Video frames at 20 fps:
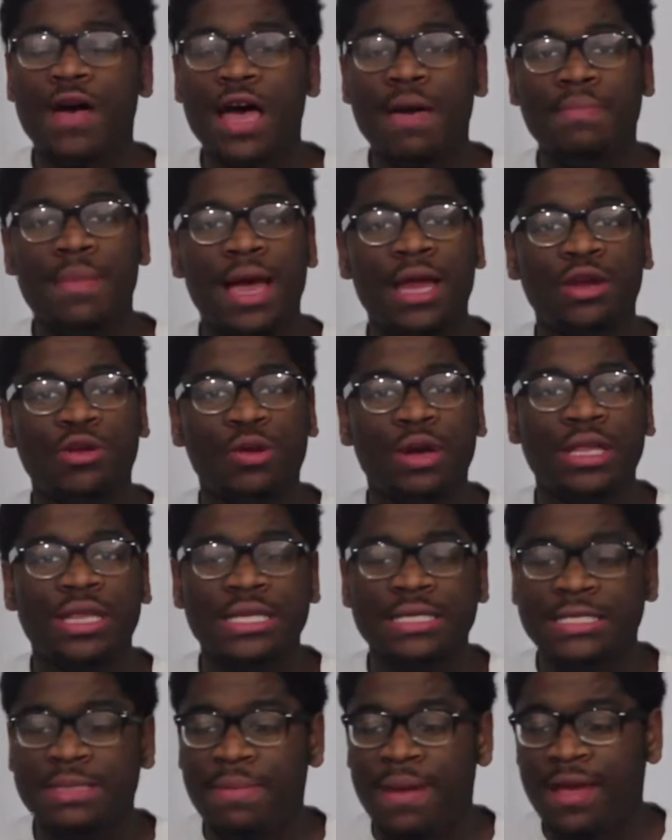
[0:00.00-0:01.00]
I am not doing
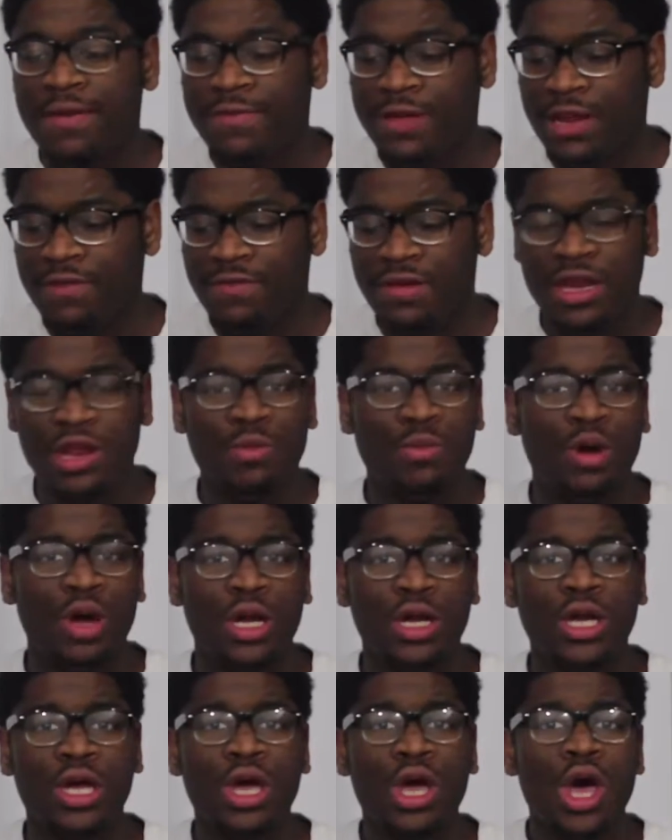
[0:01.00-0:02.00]
this to make fun of
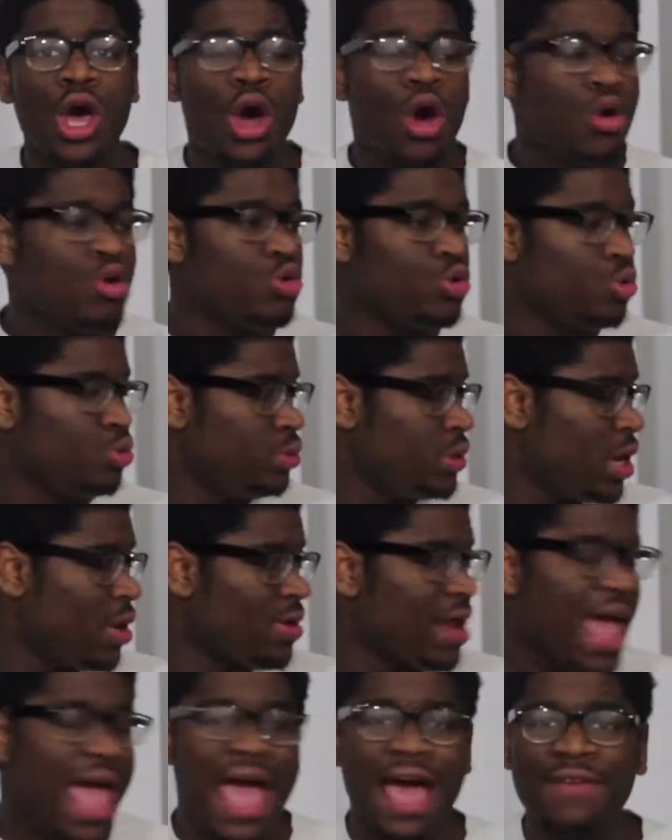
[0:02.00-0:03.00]
anyone who
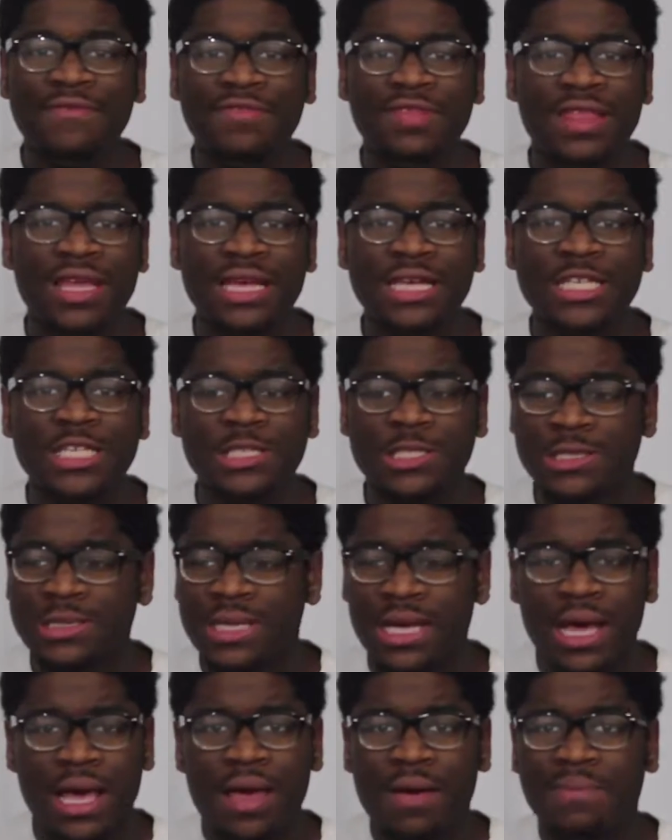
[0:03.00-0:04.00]
don't have
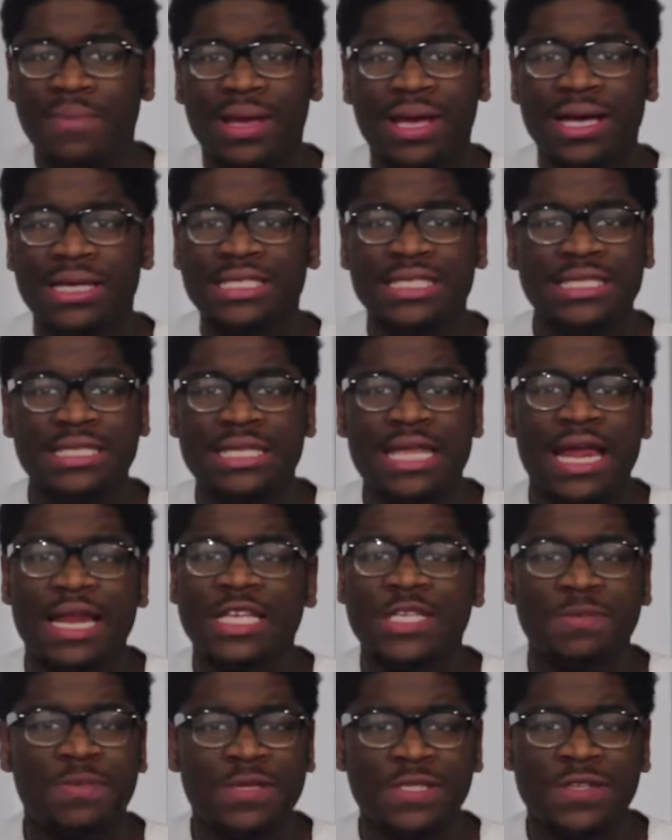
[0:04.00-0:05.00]
this, because this is not
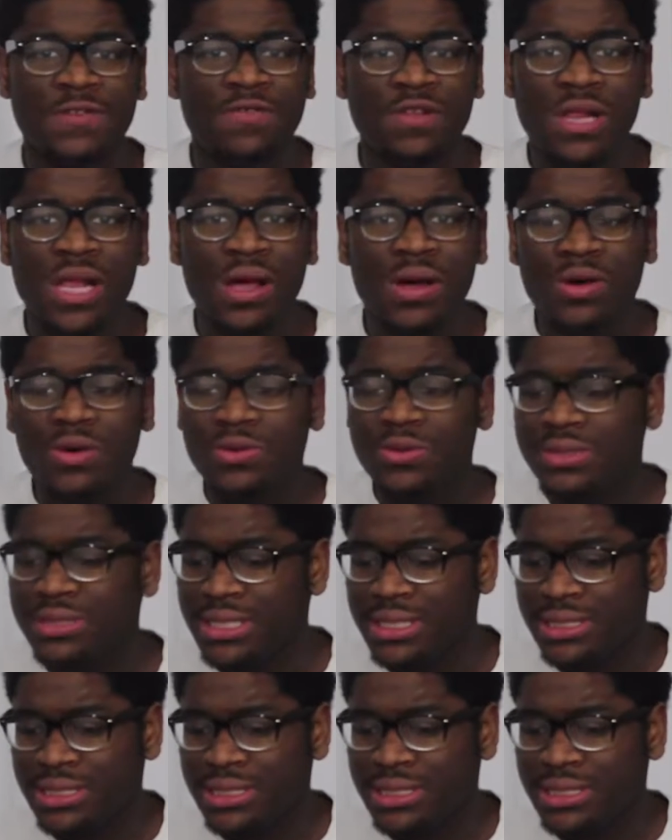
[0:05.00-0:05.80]
expensive clothes.